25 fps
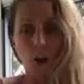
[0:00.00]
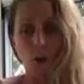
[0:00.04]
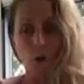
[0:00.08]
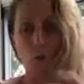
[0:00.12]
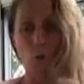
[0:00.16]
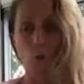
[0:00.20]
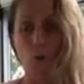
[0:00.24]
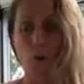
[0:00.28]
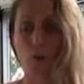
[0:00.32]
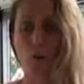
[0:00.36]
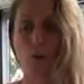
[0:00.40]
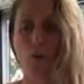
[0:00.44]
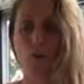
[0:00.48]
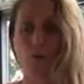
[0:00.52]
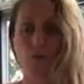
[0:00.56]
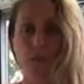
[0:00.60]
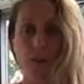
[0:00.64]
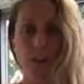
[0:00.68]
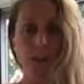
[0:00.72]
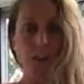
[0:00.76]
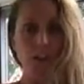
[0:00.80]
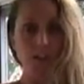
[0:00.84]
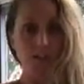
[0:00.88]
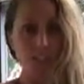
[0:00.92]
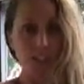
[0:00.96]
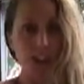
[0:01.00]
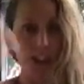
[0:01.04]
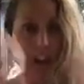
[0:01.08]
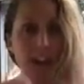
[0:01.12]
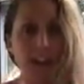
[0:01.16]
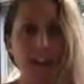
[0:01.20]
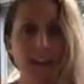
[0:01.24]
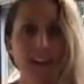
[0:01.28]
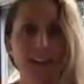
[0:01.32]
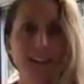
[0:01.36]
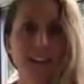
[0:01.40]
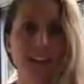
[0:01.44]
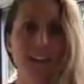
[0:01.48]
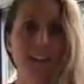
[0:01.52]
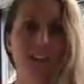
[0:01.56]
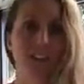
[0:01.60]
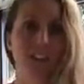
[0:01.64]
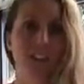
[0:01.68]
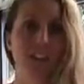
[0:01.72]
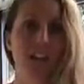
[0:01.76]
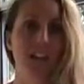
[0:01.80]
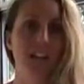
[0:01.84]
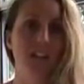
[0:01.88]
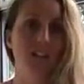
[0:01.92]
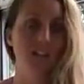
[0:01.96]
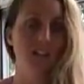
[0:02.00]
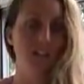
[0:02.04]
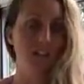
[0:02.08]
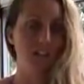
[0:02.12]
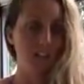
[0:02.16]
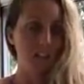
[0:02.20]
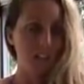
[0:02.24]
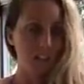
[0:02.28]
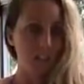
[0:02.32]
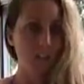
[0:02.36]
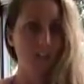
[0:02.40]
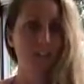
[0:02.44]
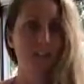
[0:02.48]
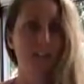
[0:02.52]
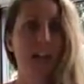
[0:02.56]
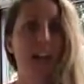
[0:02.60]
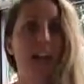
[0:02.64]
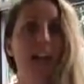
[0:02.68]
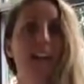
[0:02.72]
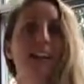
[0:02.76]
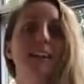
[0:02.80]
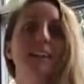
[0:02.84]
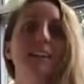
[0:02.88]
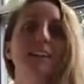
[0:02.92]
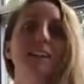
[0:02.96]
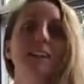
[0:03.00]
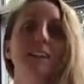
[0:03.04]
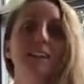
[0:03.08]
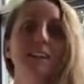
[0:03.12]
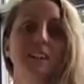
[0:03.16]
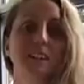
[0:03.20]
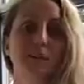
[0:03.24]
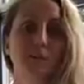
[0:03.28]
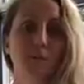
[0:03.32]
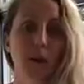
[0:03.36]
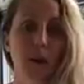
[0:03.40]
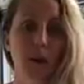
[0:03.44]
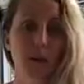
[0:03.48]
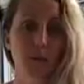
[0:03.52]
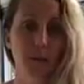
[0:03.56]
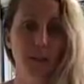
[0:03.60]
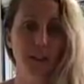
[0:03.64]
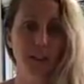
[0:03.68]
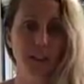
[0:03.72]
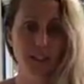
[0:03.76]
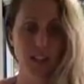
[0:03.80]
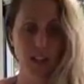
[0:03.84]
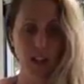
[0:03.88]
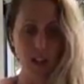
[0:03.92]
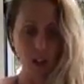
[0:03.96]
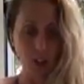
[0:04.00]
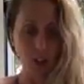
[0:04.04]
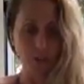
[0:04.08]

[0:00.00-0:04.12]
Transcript: what you've taken in the education, you've taken in the experiments,